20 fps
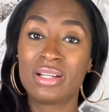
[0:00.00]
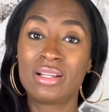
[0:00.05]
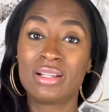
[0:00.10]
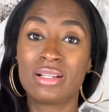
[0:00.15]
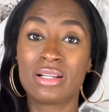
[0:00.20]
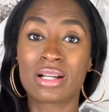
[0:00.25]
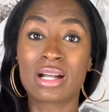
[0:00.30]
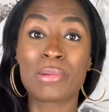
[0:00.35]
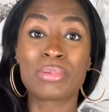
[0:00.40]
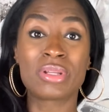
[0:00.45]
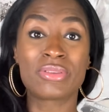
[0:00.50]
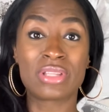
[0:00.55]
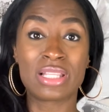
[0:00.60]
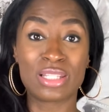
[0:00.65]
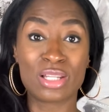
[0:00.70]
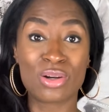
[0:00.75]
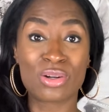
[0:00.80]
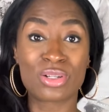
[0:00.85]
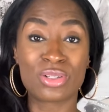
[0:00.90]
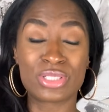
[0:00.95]
A couple of the
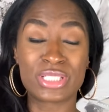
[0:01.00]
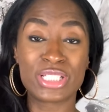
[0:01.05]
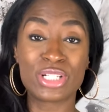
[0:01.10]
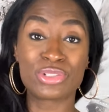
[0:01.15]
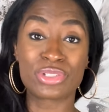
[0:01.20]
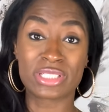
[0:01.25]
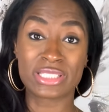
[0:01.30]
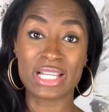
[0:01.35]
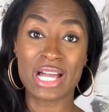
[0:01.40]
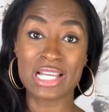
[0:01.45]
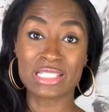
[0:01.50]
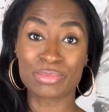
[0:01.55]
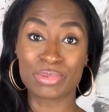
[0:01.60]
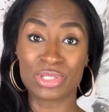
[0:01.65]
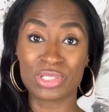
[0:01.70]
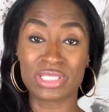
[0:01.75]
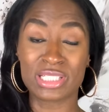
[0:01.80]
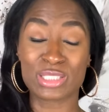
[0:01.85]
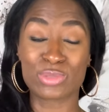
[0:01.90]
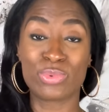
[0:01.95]
local children's
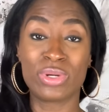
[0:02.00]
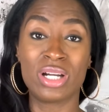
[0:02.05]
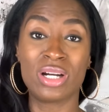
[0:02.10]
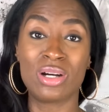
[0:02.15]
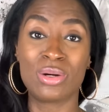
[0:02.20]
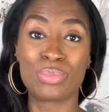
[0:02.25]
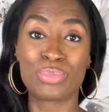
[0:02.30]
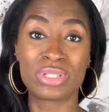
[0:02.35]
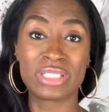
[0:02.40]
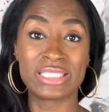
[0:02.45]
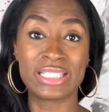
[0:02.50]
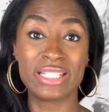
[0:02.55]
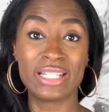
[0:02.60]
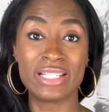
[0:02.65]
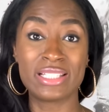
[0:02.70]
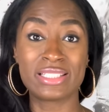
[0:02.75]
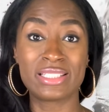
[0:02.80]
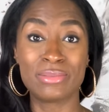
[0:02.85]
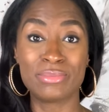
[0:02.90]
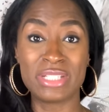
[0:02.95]
hospitals as well
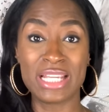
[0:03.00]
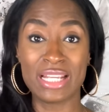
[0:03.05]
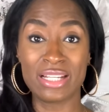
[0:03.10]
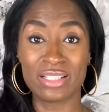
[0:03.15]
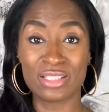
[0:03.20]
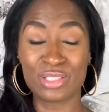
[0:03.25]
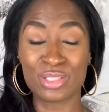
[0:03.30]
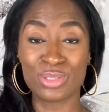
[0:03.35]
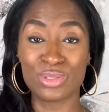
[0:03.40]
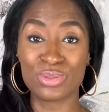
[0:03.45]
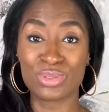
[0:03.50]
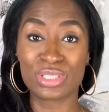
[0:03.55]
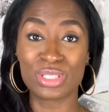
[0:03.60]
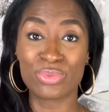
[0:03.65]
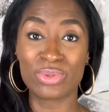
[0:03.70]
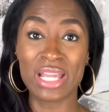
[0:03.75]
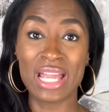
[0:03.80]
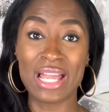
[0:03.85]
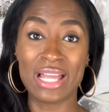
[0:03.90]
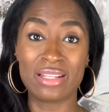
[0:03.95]
presented some data too. So
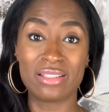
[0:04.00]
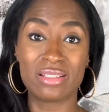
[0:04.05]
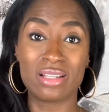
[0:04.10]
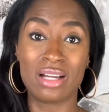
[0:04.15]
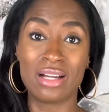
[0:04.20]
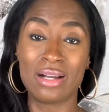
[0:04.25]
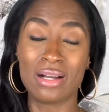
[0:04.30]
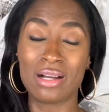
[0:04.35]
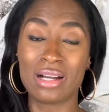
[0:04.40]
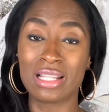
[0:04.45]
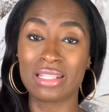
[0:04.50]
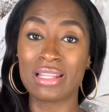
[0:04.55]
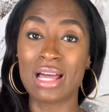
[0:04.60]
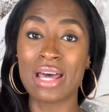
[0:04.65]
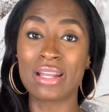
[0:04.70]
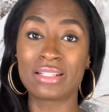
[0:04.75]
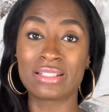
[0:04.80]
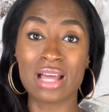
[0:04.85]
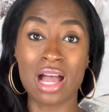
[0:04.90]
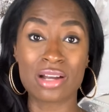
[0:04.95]
we had uh, a
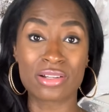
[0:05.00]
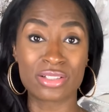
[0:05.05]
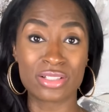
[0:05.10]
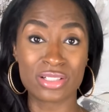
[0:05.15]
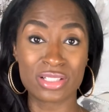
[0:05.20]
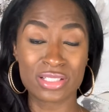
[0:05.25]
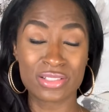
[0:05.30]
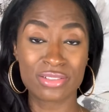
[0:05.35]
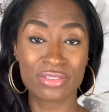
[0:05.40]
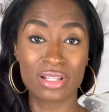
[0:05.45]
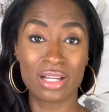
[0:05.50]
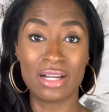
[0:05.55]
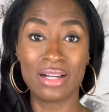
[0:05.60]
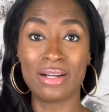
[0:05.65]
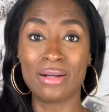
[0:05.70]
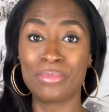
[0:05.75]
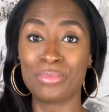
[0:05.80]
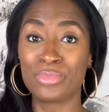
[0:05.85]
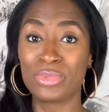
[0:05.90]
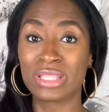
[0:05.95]
lot of doctors
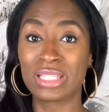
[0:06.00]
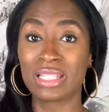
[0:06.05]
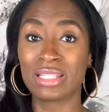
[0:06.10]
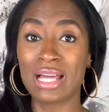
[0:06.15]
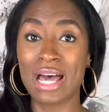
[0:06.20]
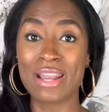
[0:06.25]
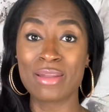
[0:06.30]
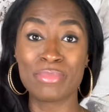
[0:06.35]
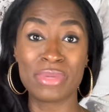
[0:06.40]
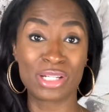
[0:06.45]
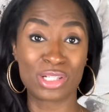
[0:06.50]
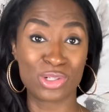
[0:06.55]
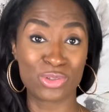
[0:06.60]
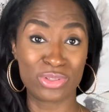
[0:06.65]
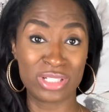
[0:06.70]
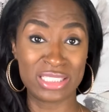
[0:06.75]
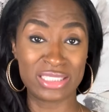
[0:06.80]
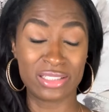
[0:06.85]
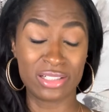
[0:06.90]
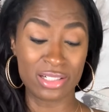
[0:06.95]
um, with a lot of medical
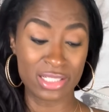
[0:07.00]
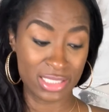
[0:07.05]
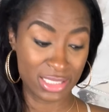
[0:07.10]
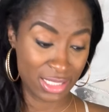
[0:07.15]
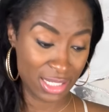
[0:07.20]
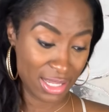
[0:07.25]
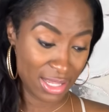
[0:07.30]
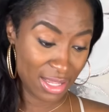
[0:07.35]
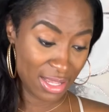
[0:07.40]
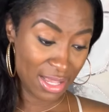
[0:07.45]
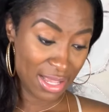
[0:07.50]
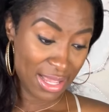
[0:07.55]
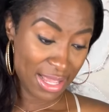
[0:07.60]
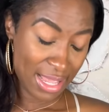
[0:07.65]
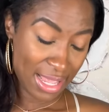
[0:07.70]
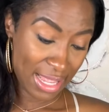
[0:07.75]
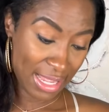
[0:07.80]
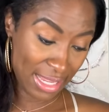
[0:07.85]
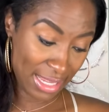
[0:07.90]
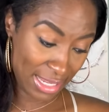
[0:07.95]
research
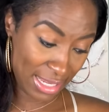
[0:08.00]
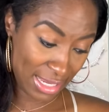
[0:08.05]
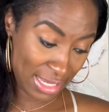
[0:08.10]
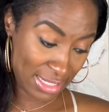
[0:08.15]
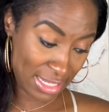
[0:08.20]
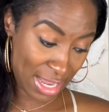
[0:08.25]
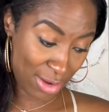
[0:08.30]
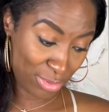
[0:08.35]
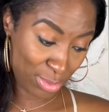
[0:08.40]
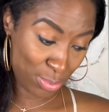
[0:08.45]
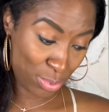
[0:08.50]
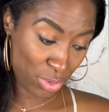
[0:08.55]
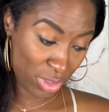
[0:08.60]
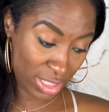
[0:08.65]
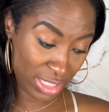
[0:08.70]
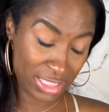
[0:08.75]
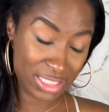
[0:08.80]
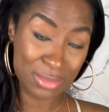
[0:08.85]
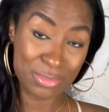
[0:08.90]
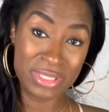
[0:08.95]
and they
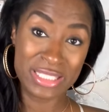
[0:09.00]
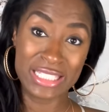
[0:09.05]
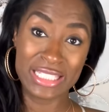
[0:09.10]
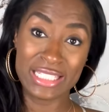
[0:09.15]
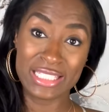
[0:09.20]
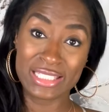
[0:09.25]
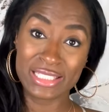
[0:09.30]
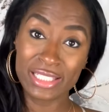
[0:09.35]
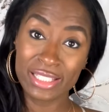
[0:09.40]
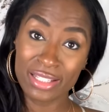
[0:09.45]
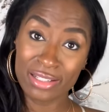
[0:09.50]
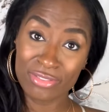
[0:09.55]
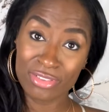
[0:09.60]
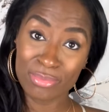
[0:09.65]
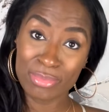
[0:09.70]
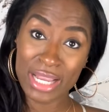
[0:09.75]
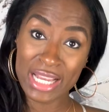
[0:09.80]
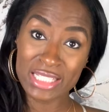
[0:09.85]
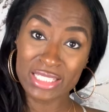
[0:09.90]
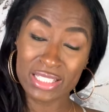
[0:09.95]
reported some CDC
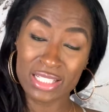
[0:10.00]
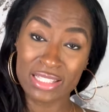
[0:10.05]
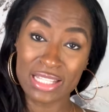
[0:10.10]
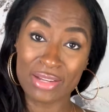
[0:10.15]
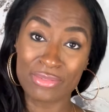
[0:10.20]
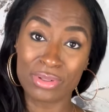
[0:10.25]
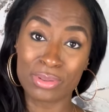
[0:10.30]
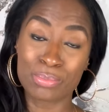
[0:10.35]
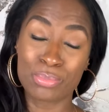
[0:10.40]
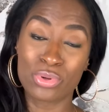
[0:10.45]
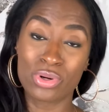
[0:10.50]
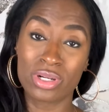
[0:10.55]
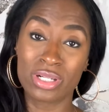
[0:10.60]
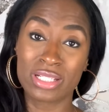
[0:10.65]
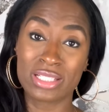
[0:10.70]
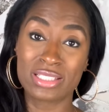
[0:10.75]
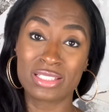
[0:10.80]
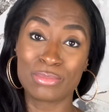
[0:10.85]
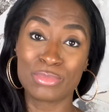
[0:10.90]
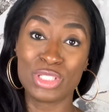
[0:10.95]
information, they
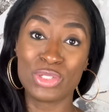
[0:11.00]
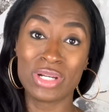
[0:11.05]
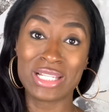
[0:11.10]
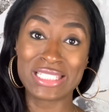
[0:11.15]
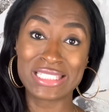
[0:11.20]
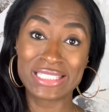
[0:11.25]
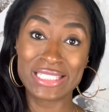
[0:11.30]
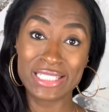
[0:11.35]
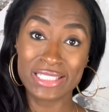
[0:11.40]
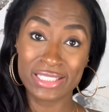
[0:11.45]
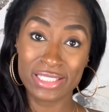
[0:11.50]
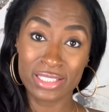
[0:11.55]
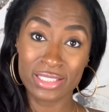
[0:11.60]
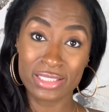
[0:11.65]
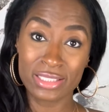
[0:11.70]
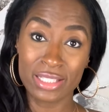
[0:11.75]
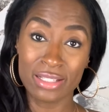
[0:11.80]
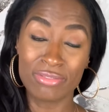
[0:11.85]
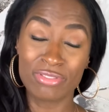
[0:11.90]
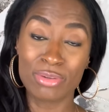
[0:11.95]
reported some US
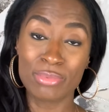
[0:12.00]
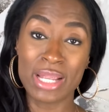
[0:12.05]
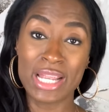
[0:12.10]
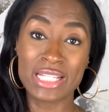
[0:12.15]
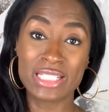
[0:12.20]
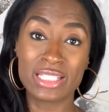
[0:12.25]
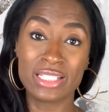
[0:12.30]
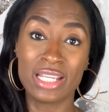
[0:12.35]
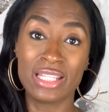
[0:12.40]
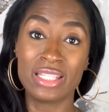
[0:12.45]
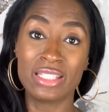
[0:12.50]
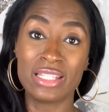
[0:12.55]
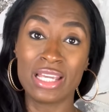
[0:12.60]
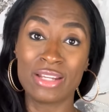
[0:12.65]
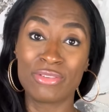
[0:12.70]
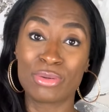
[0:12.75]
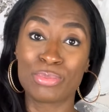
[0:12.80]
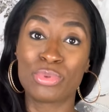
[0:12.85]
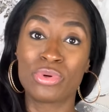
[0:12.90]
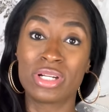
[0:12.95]
Census information, and then they
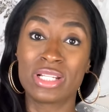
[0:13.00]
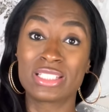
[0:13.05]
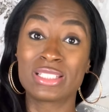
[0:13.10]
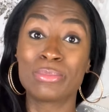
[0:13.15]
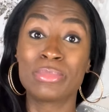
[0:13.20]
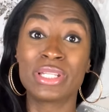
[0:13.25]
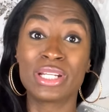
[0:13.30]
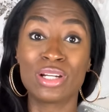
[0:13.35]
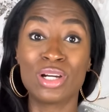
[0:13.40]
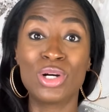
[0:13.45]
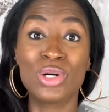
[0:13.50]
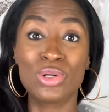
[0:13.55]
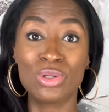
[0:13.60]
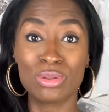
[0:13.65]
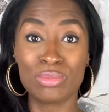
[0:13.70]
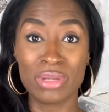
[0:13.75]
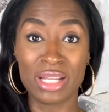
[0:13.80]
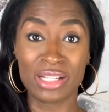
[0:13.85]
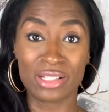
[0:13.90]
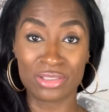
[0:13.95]
reported some of their
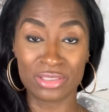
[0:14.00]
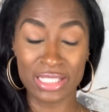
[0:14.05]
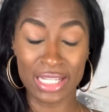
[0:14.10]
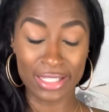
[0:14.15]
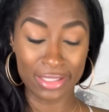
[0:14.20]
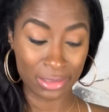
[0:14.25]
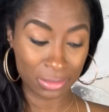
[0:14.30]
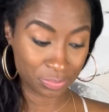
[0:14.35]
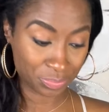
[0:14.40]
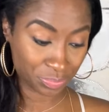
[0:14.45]
own medical data.